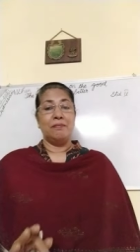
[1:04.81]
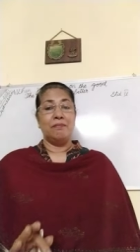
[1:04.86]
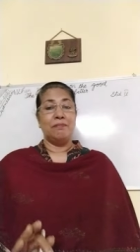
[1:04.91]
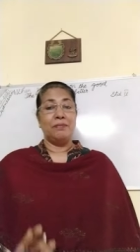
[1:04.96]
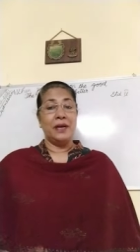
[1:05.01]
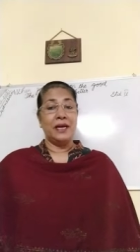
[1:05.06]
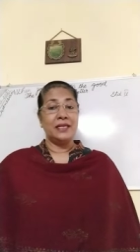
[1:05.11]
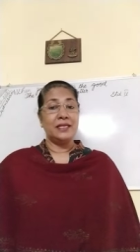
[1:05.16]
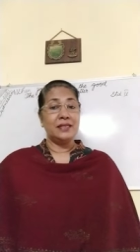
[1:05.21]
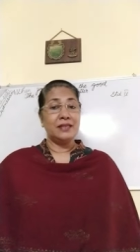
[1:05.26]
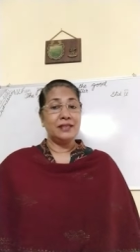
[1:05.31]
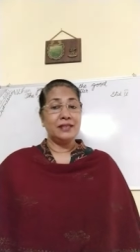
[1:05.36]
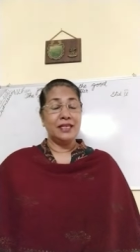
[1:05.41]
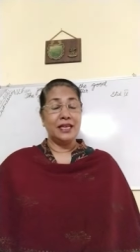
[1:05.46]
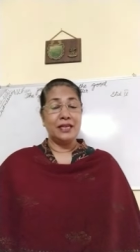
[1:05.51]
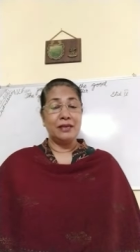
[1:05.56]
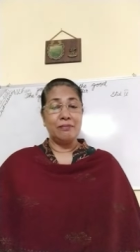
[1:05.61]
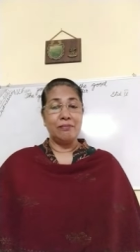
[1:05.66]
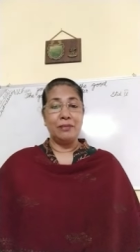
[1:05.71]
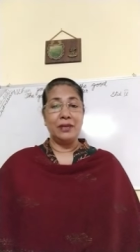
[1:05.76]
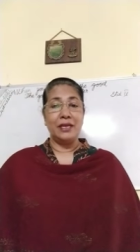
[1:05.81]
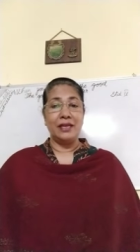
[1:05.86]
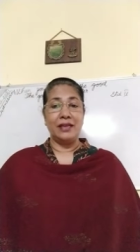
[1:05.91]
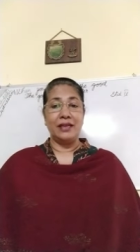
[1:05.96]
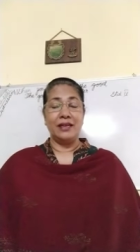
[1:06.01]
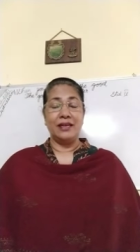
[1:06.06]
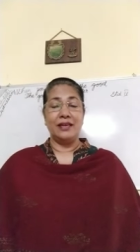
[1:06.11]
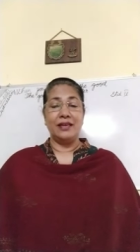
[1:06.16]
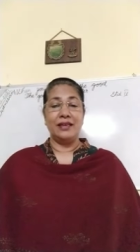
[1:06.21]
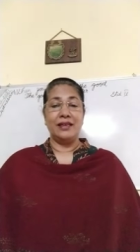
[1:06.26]
better than me,
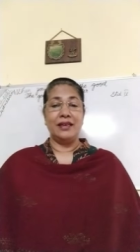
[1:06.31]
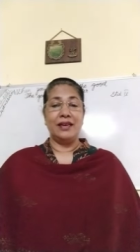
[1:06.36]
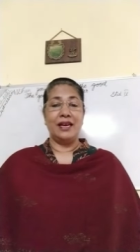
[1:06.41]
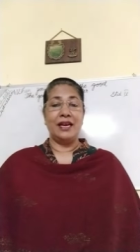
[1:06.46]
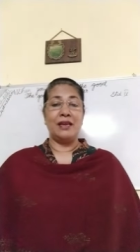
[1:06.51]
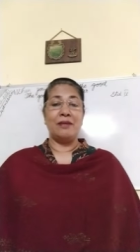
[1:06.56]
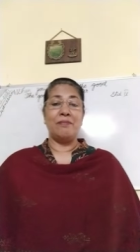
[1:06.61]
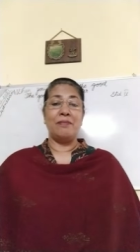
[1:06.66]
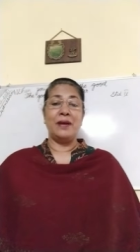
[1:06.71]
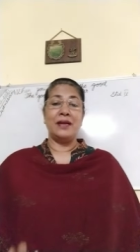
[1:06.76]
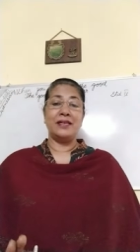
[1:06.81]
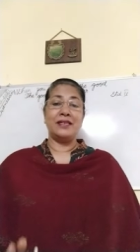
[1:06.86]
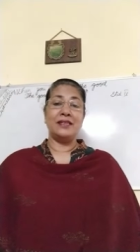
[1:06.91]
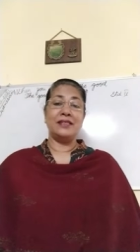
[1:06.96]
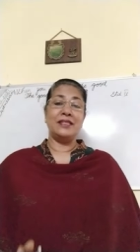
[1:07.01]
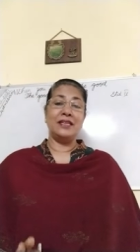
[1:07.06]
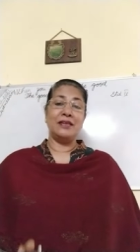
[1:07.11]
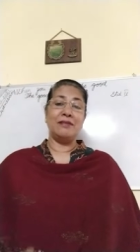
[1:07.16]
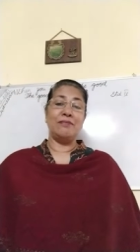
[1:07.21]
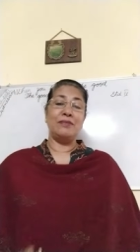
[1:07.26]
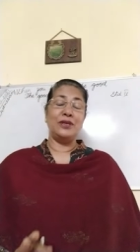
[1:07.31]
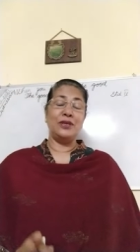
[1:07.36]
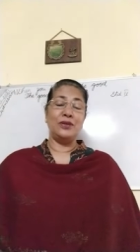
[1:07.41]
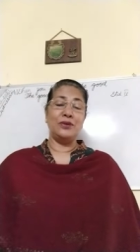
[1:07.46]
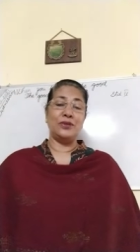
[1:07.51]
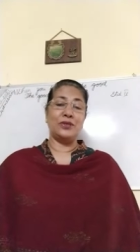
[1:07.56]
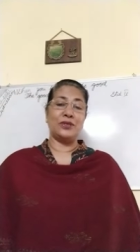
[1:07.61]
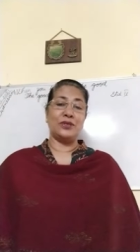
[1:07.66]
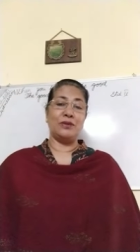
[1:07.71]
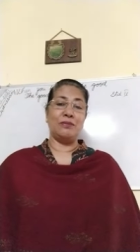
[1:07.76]
and better than me you
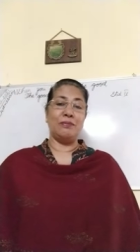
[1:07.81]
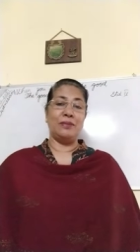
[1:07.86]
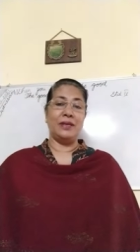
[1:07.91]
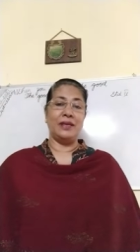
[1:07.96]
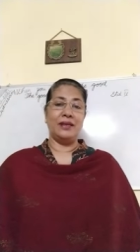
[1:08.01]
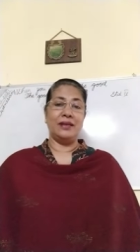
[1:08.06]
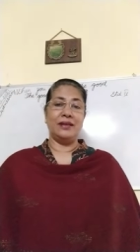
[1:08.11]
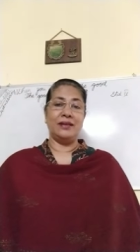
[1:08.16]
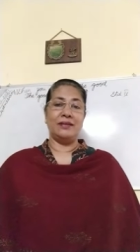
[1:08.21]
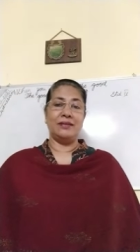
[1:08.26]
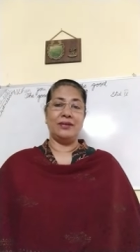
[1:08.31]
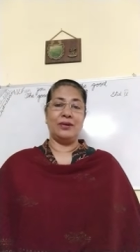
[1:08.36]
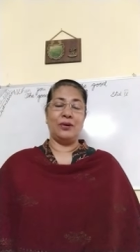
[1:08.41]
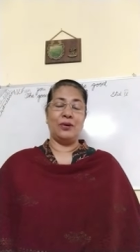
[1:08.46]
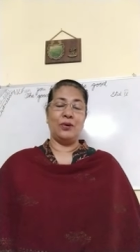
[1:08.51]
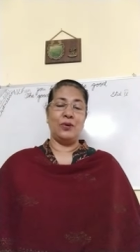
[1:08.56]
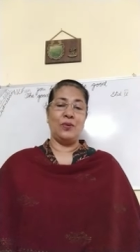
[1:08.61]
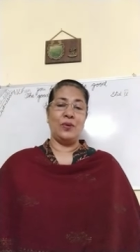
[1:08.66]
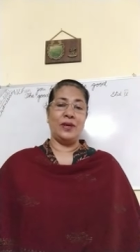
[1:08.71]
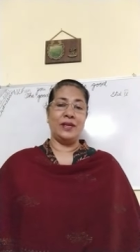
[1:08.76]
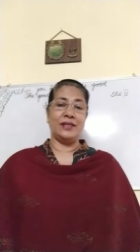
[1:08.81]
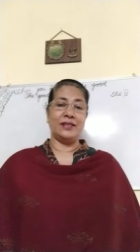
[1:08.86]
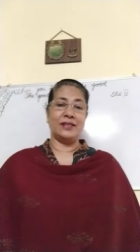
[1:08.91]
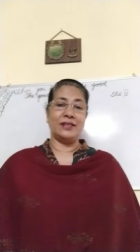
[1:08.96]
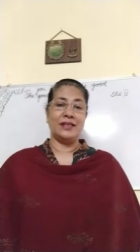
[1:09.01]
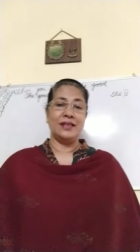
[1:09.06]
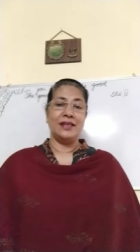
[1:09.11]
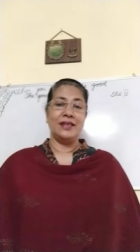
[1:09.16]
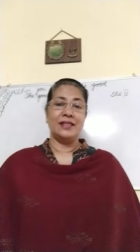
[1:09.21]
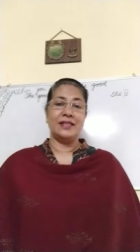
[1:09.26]
should be always.
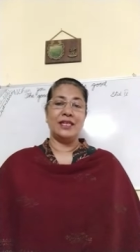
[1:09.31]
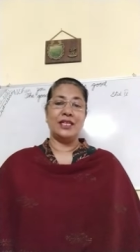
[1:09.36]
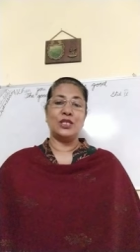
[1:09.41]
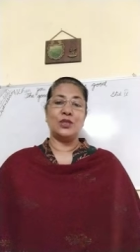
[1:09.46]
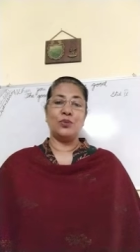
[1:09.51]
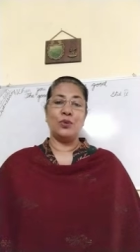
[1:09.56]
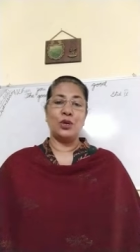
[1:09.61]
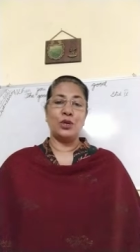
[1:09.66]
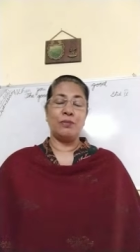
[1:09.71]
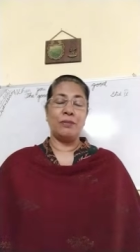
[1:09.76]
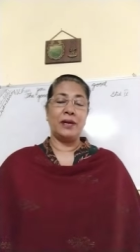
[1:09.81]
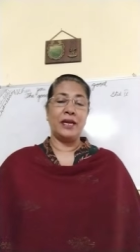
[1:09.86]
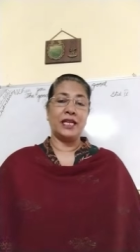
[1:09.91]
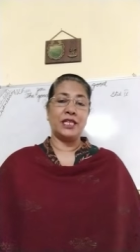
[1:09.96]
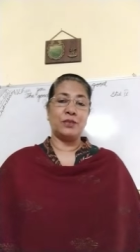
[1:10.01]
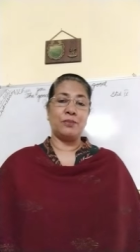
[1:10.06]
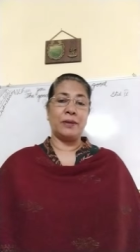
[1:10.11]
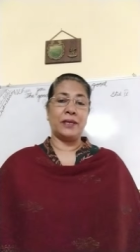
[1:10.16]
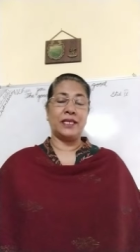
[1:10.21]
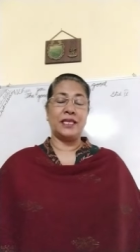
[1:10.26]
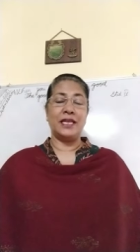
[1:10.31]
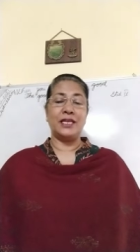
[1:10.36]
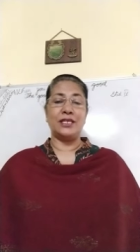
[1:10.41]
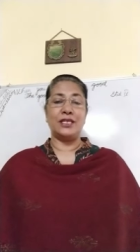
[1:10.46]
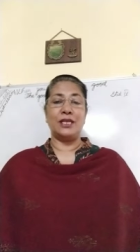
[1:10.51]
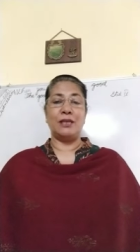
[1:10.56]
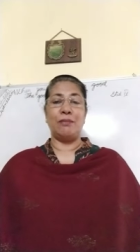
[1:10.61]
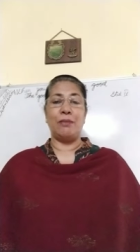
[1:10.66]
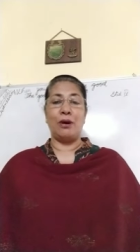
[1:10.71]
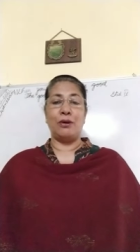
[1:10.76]
That's what my
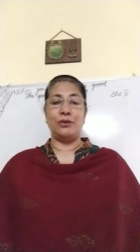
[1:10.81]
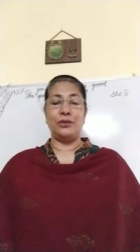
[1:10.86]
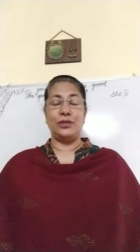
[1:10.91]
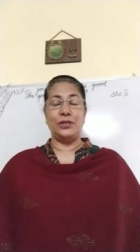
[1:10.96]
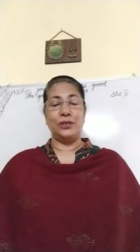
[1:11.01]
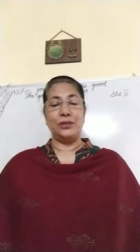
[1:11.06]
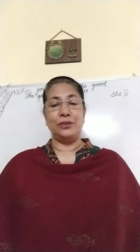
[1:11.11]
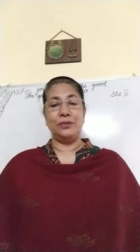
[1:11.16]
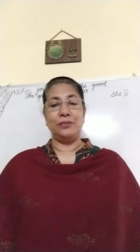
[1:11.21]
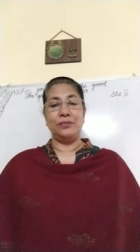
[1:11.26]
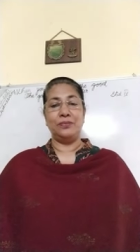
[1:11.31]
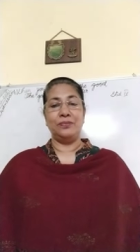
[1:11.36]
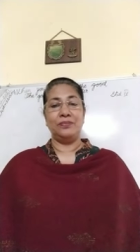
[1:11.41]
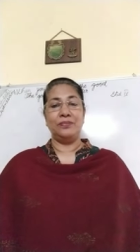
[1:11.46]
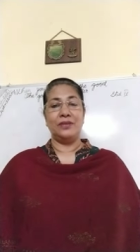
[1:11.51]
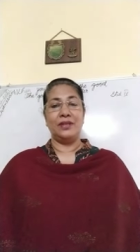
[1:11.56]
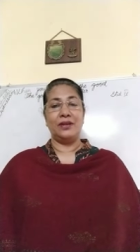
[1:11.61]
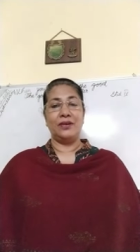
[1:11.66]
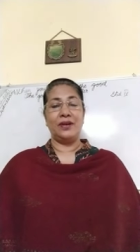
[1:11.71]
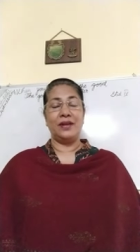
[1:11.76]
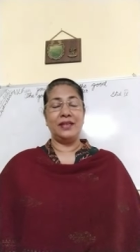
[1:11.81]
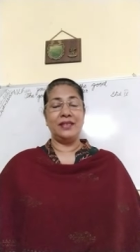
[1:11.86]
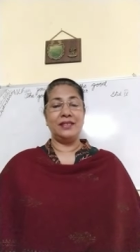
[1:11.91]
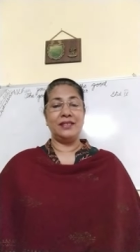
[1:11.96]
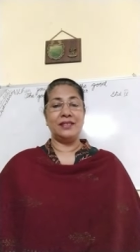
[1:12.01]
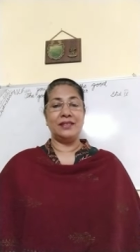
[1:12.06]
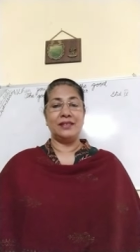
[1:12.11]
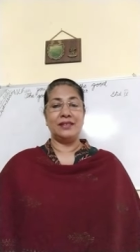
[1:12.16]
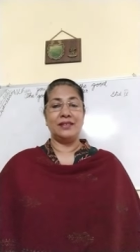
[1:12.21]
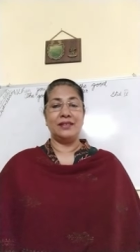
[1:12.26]
expectation about you.
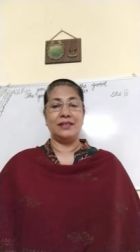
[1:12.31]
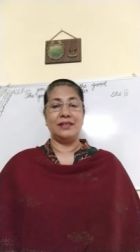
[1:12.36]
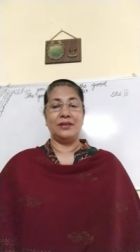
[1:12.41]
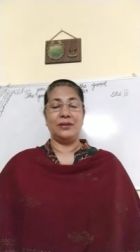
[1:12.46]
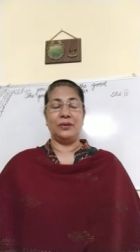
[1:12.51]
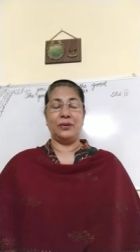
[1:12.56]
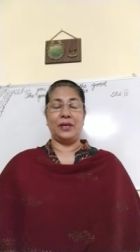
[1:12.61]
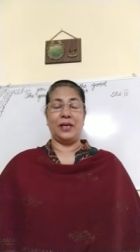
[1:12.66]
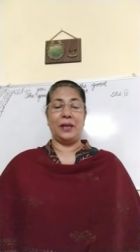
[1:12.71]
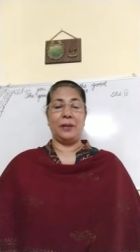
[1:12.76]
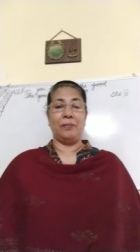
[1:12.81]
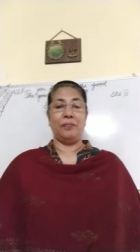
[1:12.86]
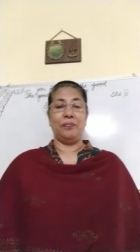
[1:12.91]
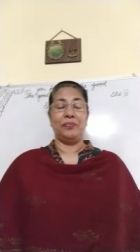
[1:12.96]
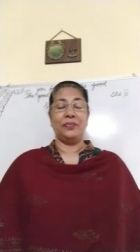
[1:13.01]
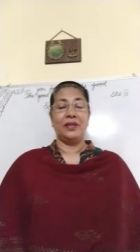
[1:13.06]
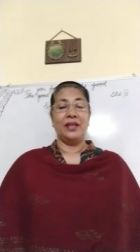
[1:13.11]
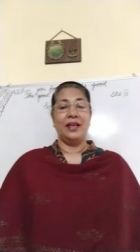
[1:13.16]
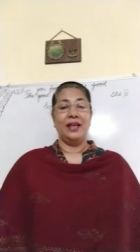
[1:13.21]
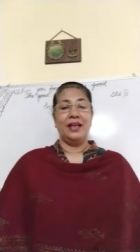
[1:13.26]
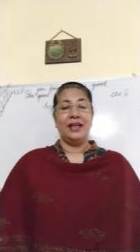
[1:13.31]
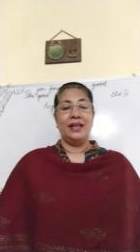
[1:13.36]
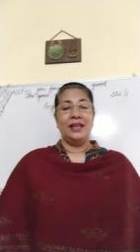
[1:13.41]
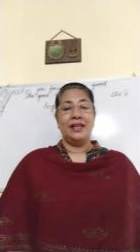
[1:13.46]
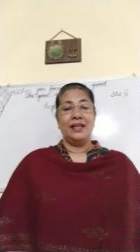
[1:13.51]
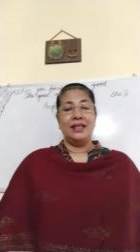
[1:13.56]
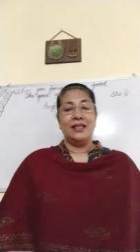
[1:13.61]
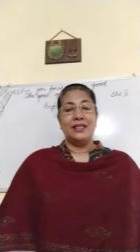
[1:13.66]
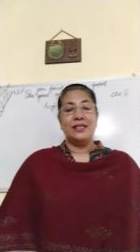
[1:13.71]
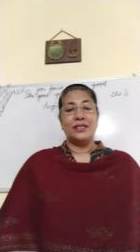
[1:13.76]
Right? Okay.
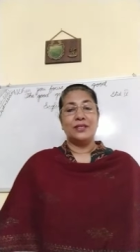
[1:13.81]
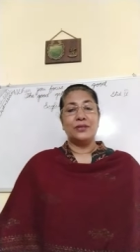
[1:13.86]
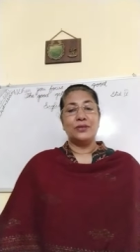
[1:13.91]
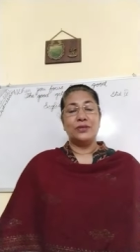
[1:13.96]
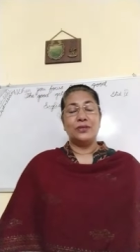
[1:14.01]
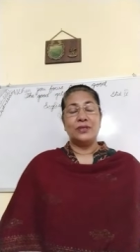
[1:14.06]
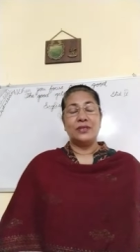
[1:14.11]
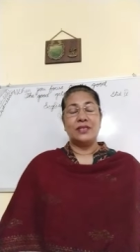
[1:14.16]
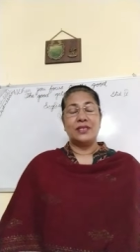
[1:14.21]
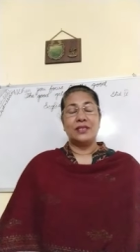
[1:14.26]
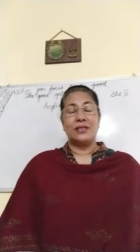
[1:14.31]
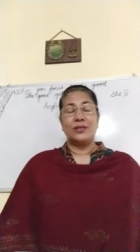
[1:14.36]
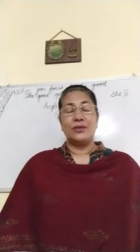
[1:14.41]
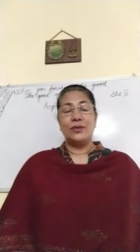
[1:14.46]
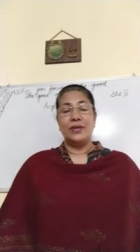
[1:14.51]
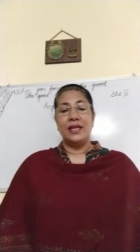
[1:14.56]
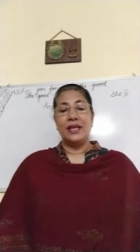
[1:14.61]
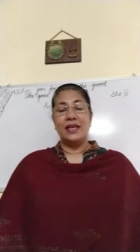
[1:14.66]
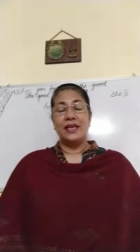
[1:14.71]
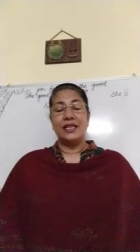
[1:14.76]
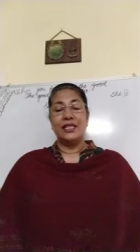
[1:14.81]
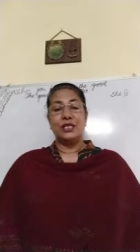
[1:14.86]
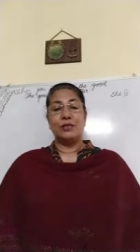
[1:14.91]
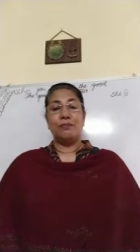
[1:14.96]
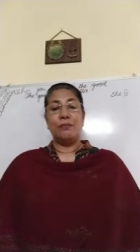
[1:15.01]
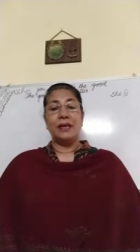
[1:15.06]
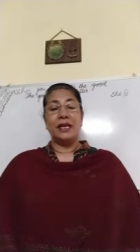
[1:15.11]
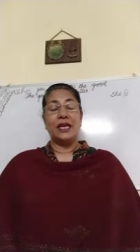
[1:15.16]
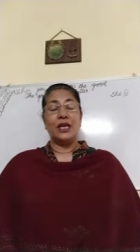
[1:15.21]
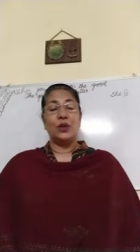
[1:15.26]
So today let's
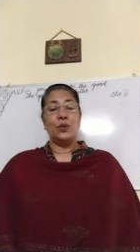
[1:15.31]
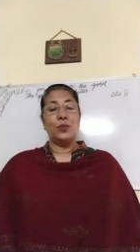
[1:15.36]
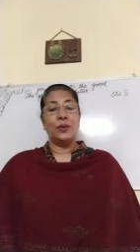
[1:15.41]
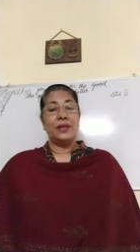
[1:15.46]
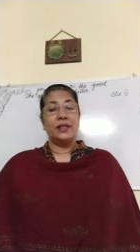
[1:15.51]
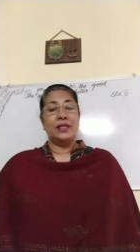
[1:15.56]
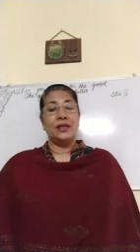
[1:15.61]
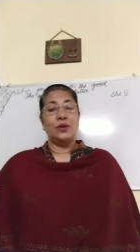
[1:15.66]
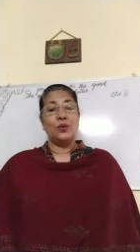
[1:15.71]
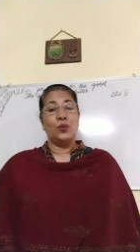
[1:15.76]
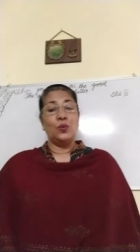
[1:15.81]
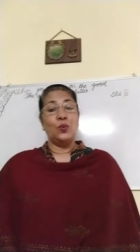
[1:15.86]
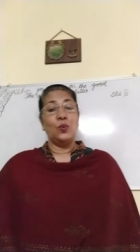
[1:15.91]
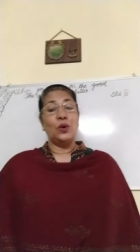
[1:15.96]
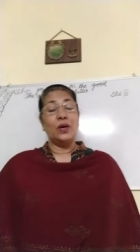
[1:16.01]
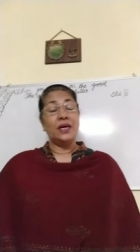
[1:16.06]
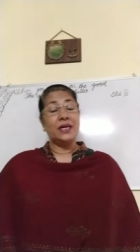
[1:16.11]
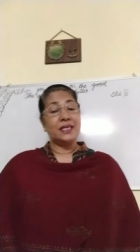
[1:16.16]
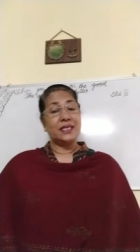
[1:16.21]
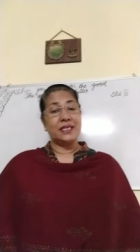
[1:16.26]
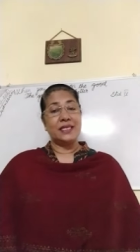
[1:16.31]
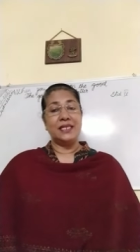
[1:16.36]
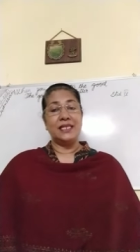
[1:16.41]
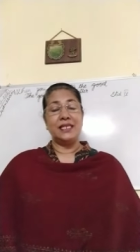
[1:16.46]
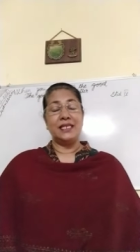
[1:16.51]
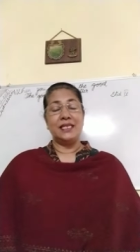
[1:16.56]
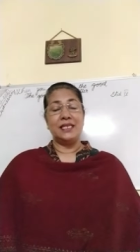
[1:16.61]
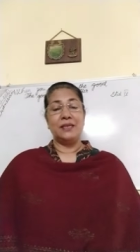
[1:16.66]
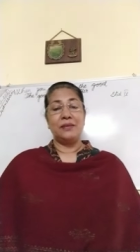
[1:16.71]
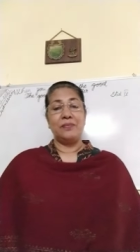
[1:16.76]
begin with a
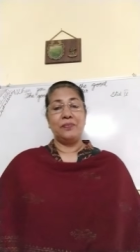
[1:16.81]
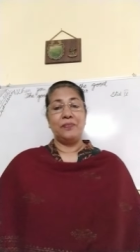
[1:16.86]
worksheet.